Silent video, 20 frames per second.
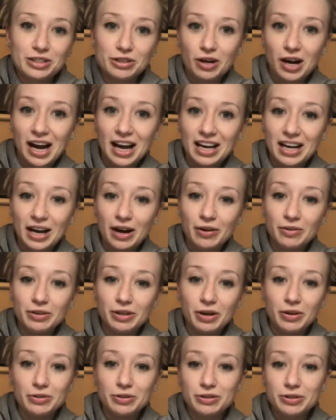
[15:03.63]
it out.
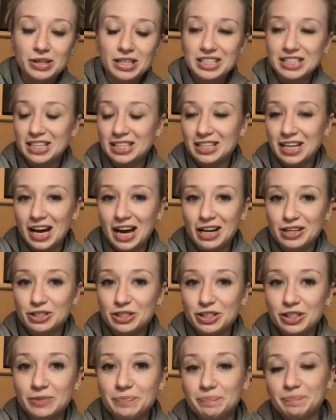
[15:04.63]
No strings attached.
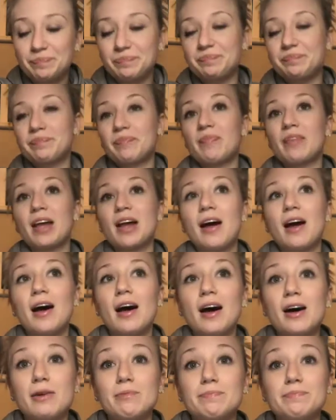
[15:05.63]

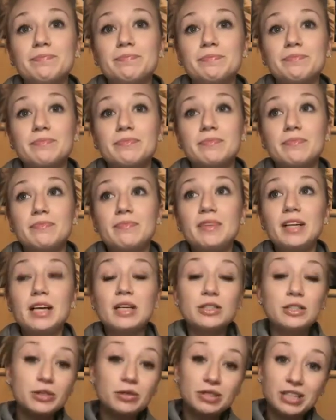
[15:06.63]
So
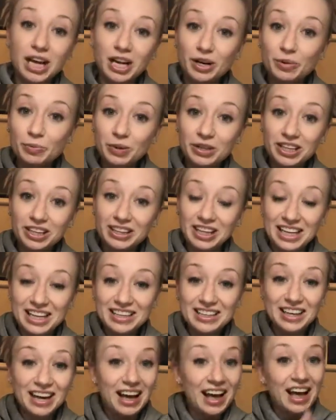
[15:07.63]
you sign up with a link
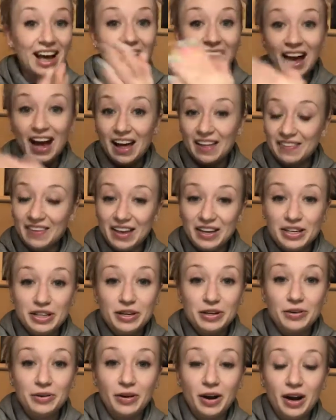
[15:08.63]
and then
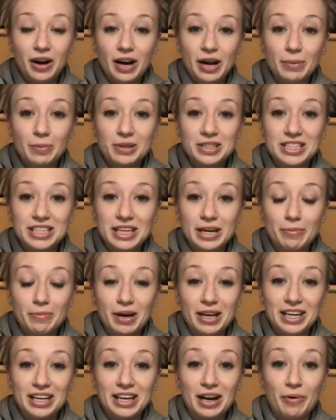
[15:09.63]
you are able to get
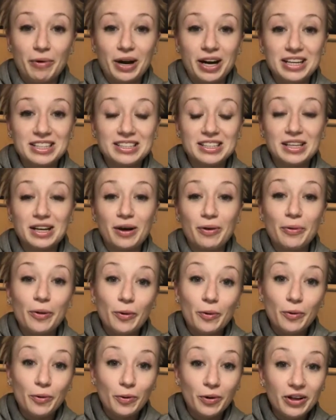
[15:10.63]
Mighty Networks. Now the
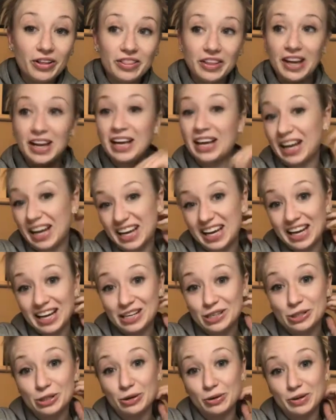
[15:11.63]
cool thing, and I can't
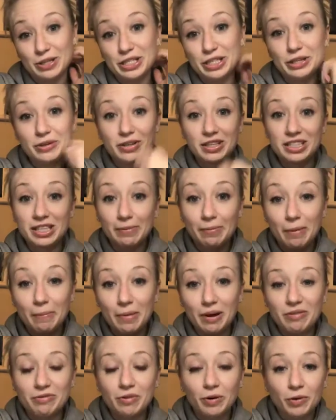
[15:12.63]
show it to you because I'm on my
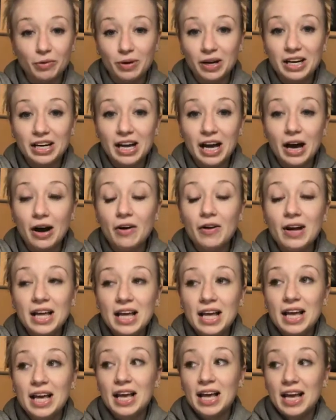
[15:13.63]
phone right now,
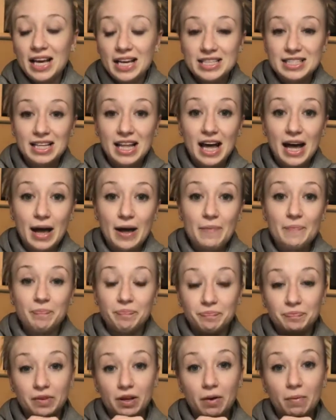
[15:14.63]
is that
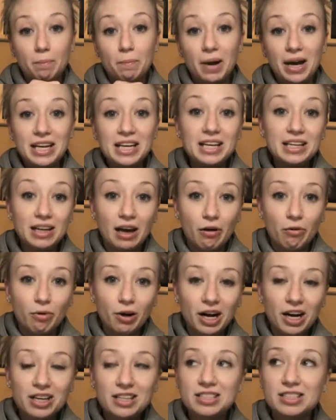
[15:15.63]
Mighty
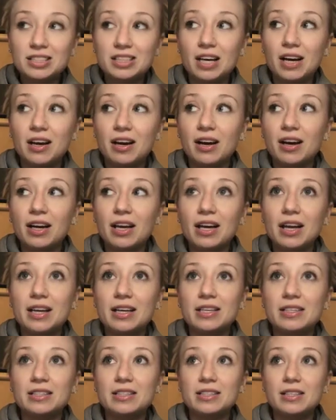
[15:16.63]
Networks
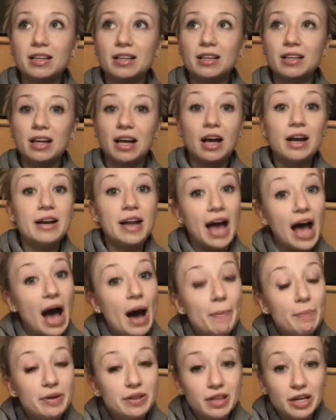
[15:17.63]
is an
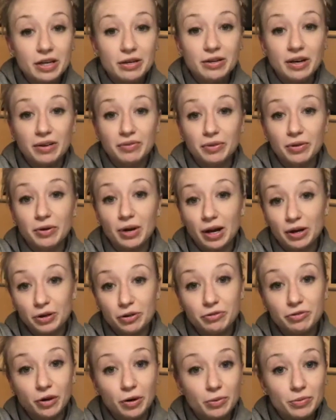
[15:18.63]
app that you download on your
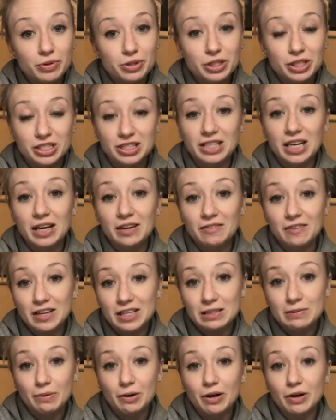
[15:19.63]
phone, just like
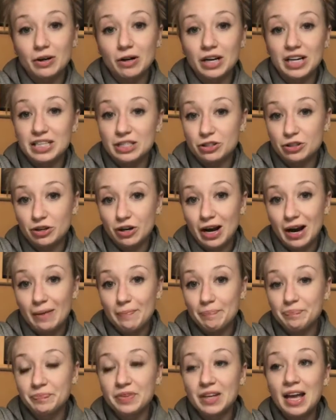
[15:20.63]
Facebook or Instagram.
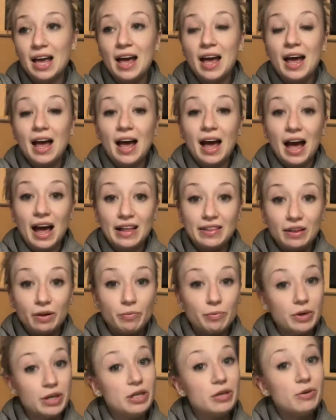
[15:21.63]
And then
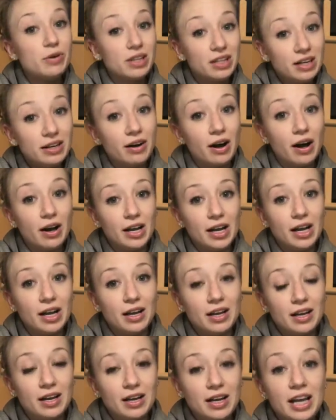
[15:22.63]
when you click on it,
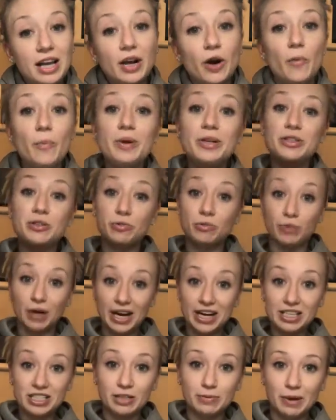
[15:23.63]
it opens right
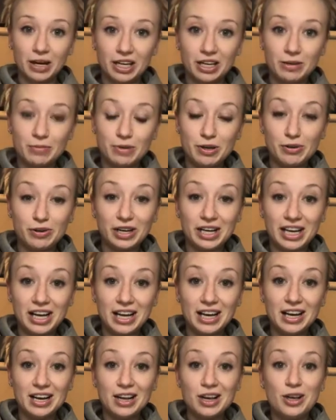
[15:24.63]
to my community.
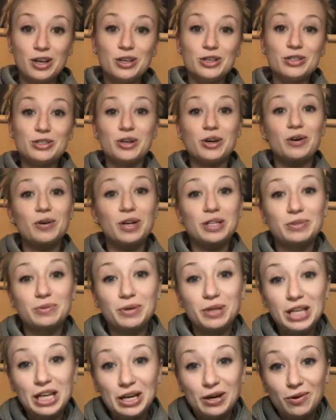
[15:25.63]
So it's
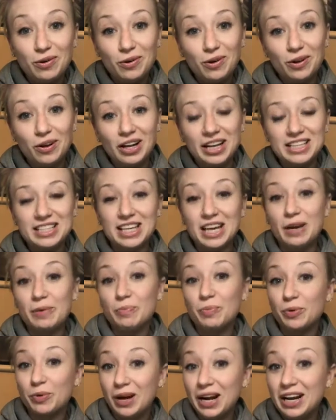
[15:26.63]
really cool. It's like
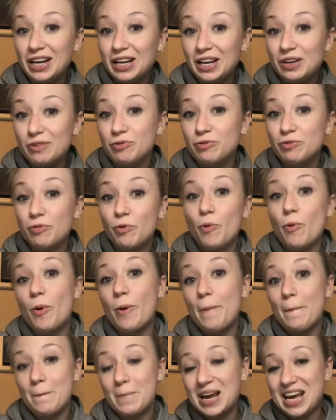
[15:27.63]
branded for
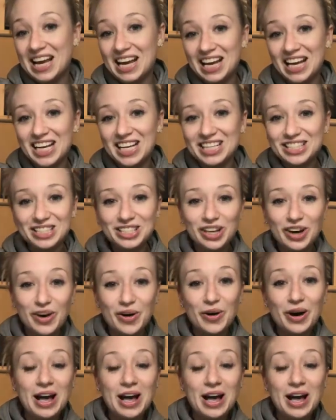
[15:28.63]
me. So